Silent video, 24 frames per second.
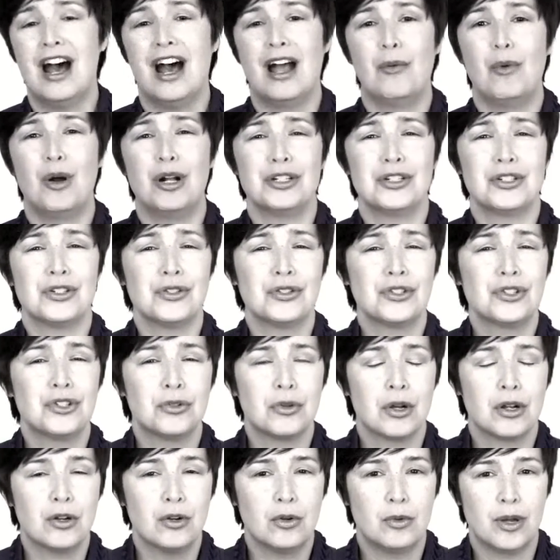I watched her
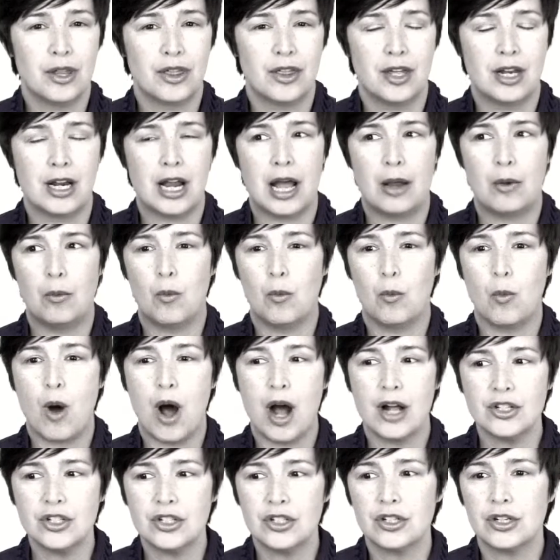struggle with it. I
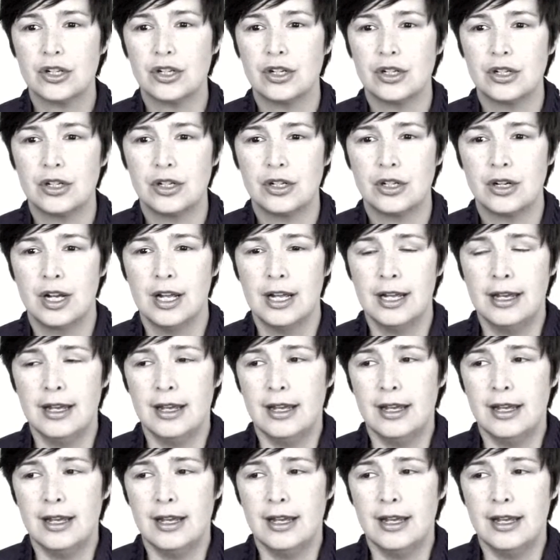watched her